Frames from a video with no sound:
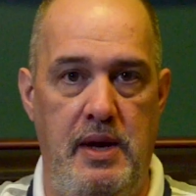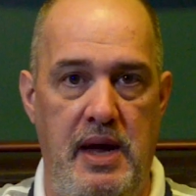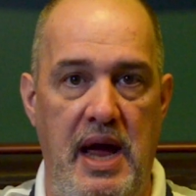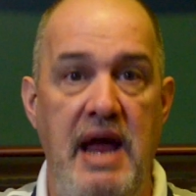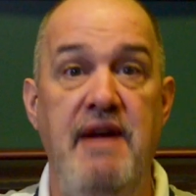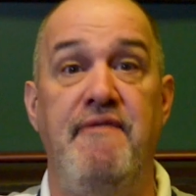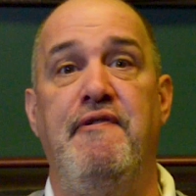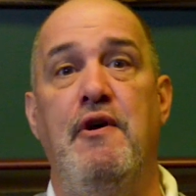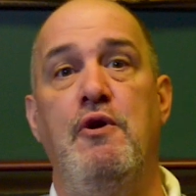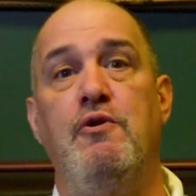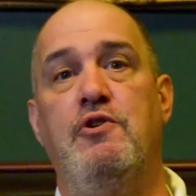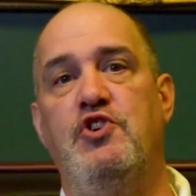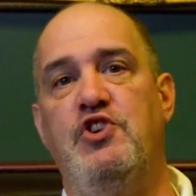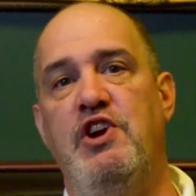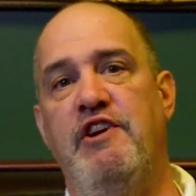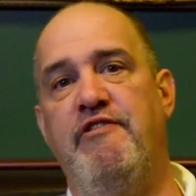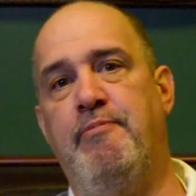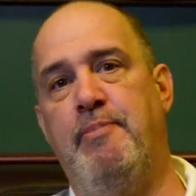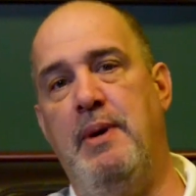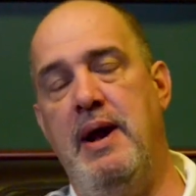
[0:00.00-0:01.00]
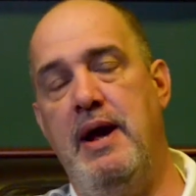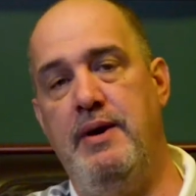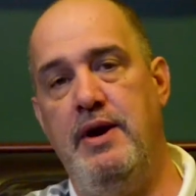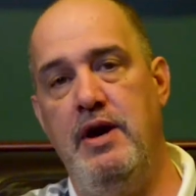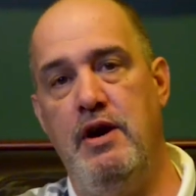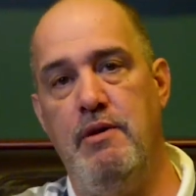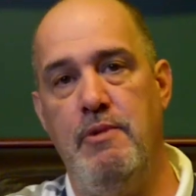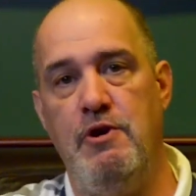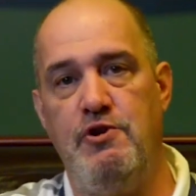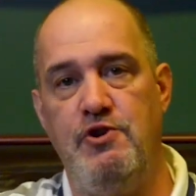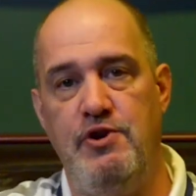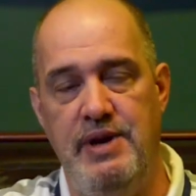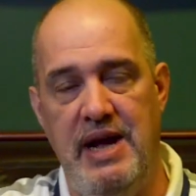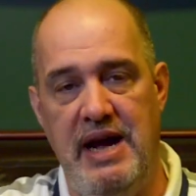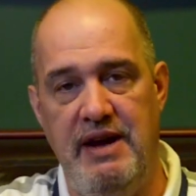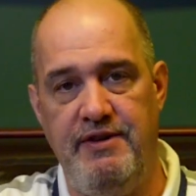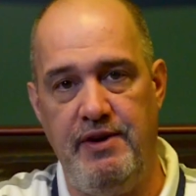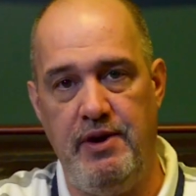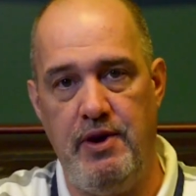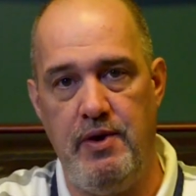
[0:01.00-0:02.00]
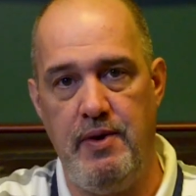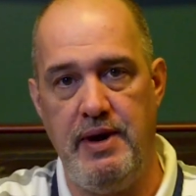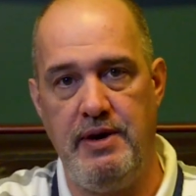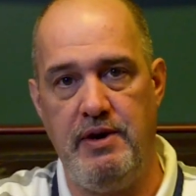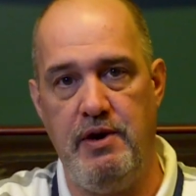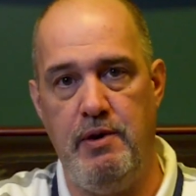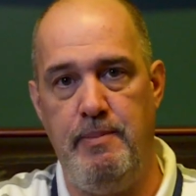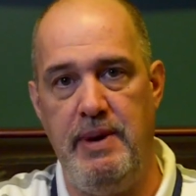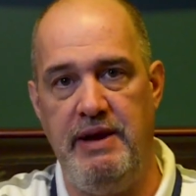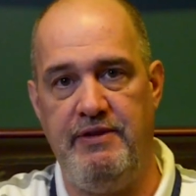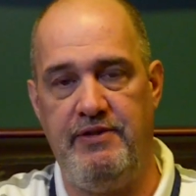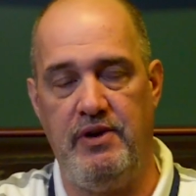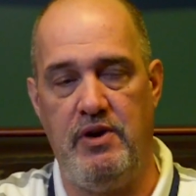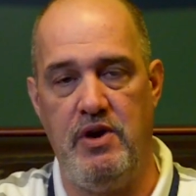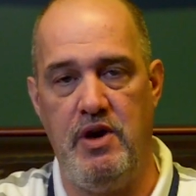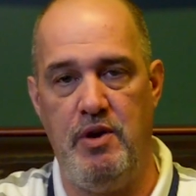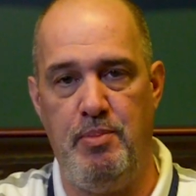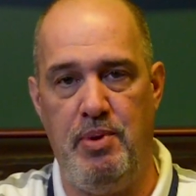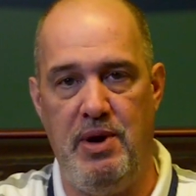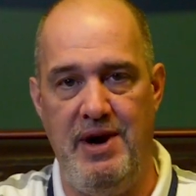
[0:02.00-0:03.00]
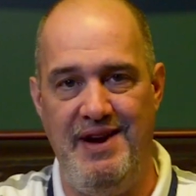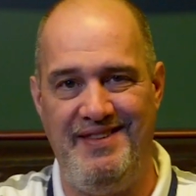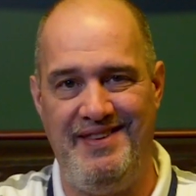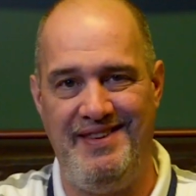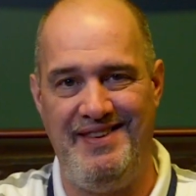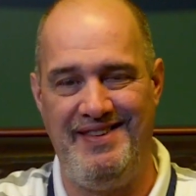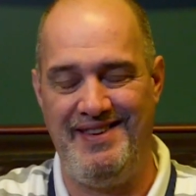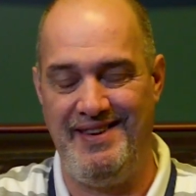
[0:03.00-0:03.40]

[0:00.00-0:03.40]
Hey folks, Jeff Brown here, Merchandising Director of Best Cigar Prices,